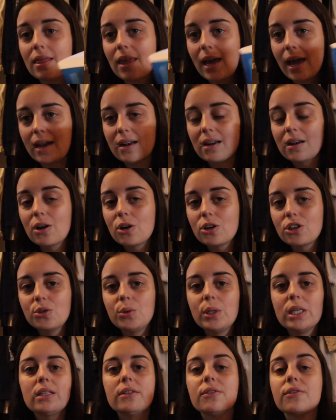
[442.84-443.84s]
then
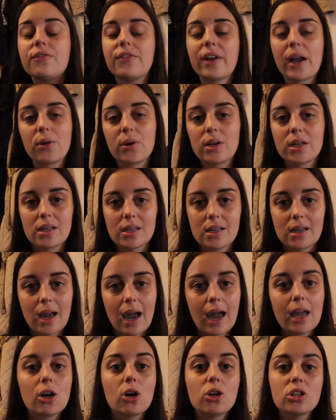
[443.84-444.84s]
read Verity.
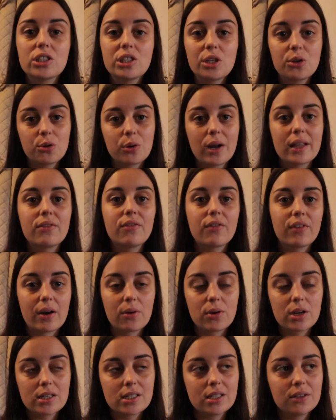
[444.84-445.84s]
I also read
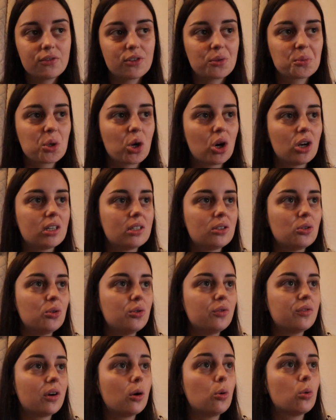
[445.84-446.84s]
Verity from Colleen
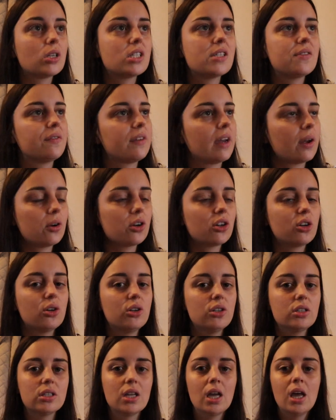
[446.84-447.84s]
Hoover. Was very
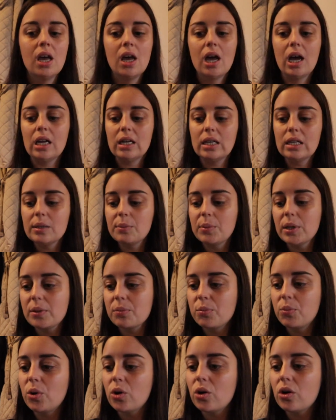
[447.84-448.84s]
good. A little
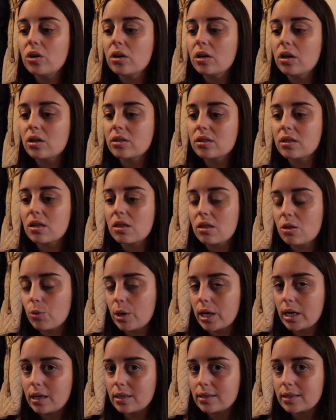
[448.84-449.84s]
bit more on the
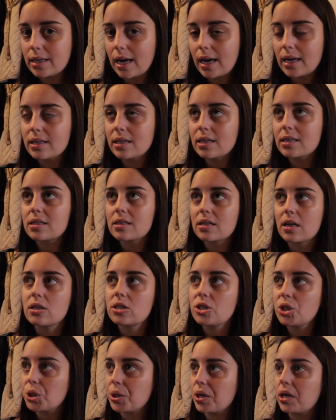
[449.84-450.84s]
thriller side. It's not
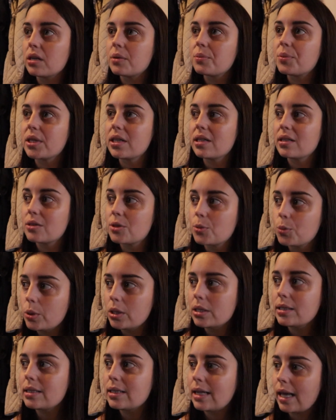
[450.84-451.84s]
a thriller, but it
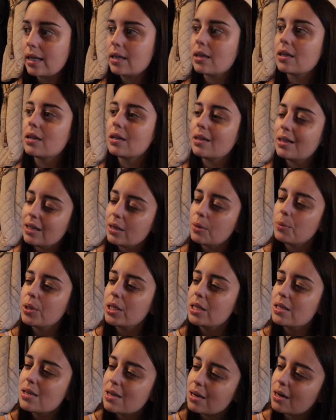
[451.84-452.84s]
was like a little
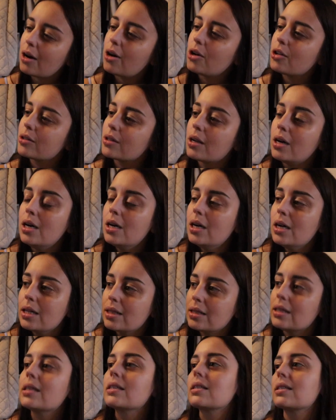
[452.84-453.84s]
bit on
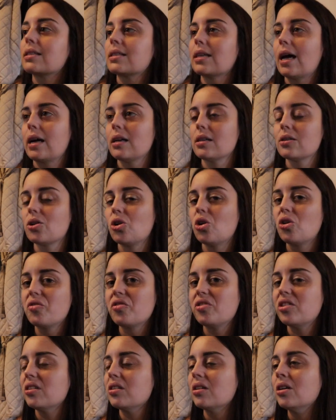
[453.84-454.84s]
the side of
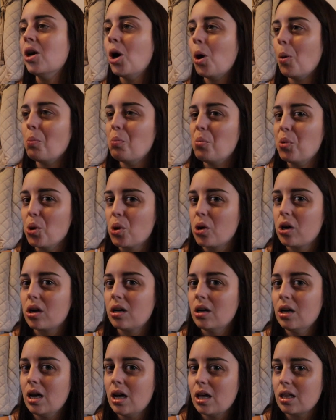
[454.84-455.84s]
the
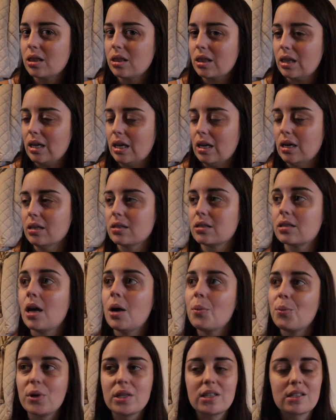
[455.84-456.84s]
book things.
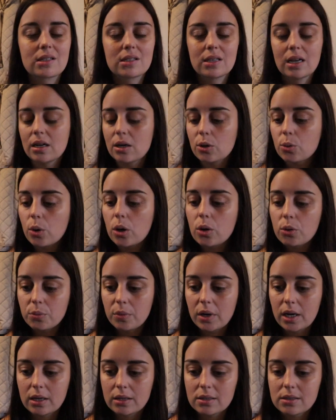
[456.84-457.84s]
But still a
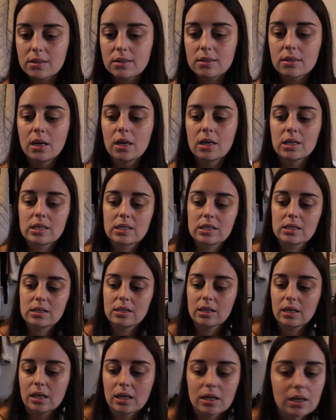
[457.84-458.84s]
romance.
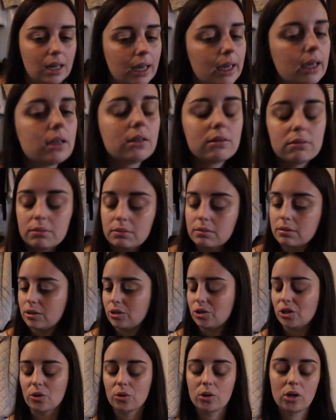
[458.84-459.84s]
Still like,
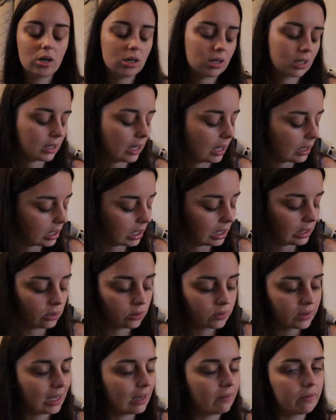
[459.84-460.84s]
you know, all that kind
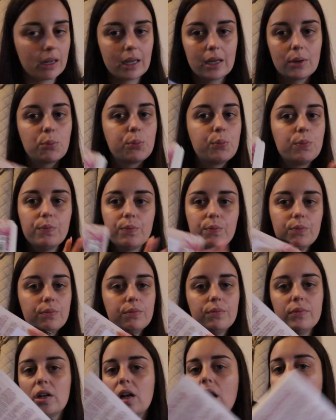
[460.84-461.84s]
of stuff. Like
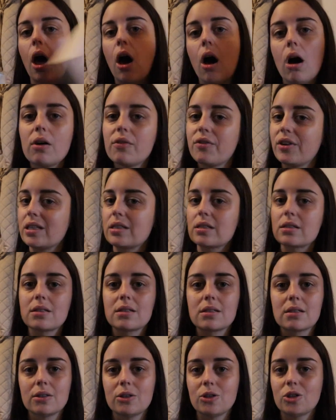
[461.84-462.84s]
love and,
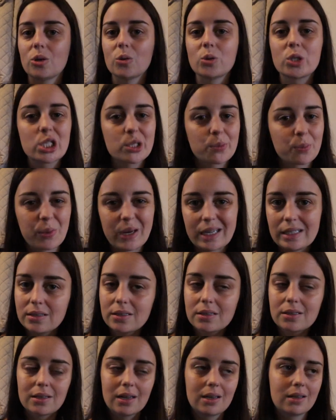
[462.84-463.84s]
you know,
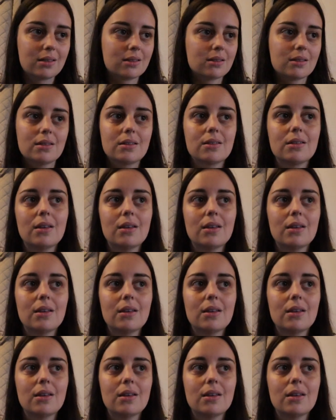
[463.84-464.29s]
spice and...